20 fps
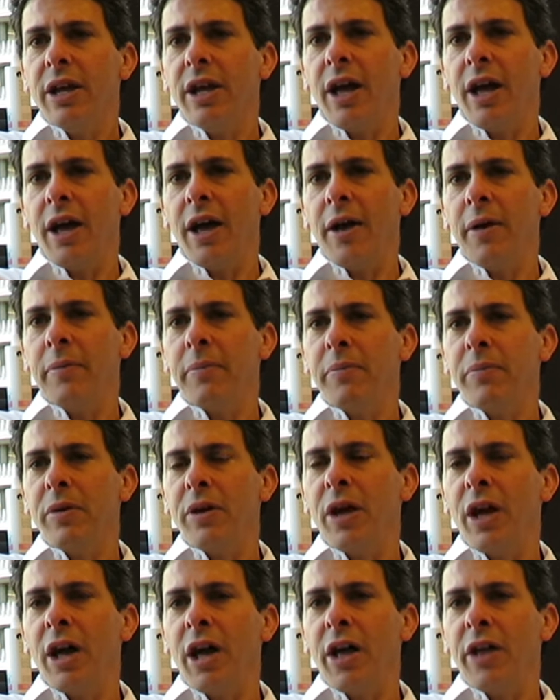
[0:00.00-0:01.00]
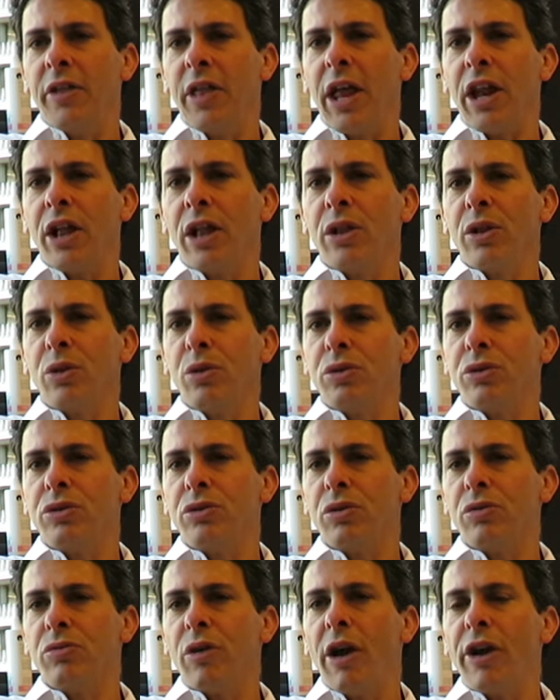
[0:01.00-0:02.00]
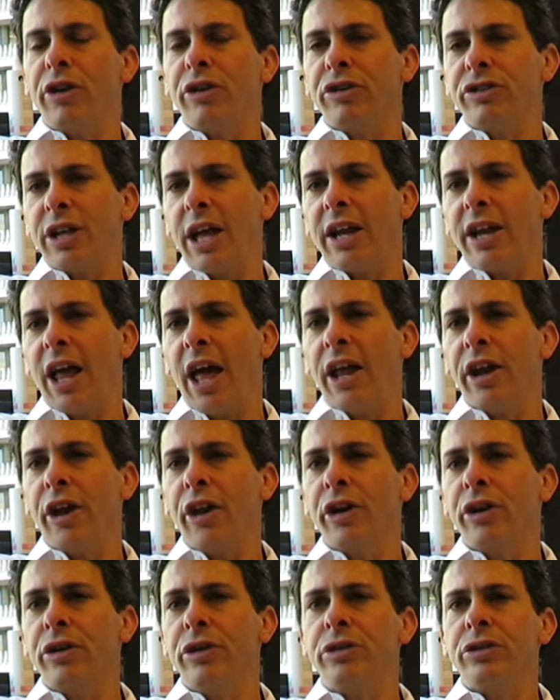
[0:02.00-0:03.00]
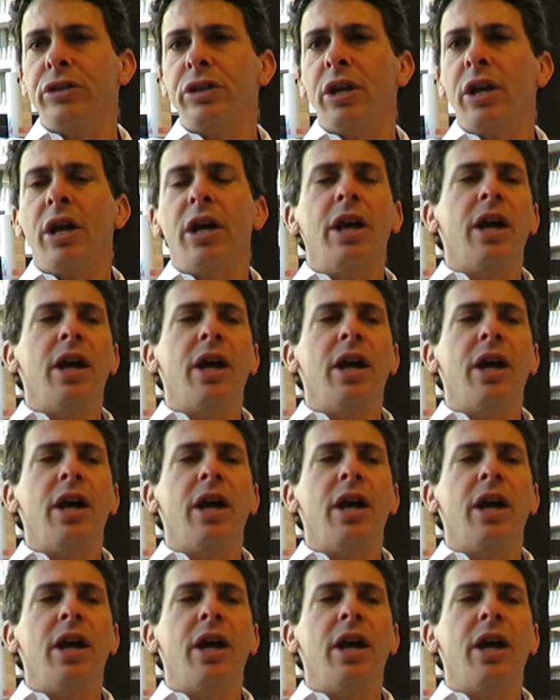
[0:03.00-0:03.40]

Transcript: Um, uh, that includes writers and editors.